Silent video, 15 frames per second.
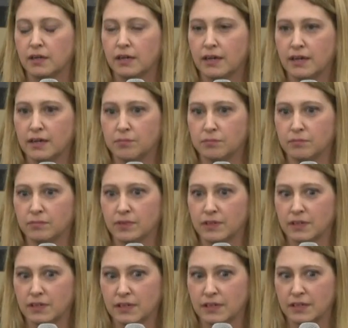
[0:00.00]
Um,
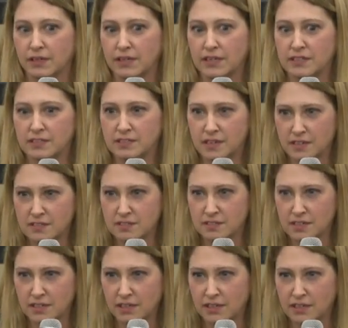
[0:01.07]
it does
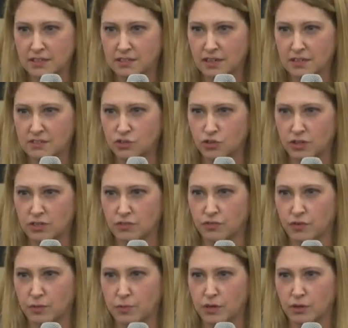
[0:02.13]
sink in, it does
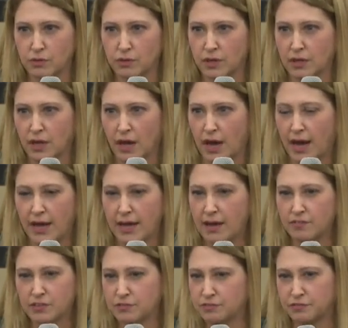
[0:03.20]
transform you. I
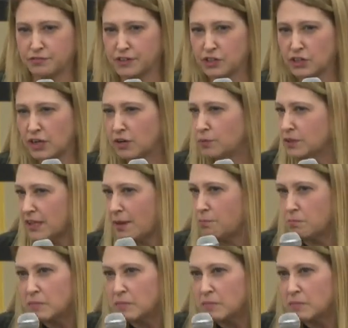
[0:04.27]
haven't figured out what that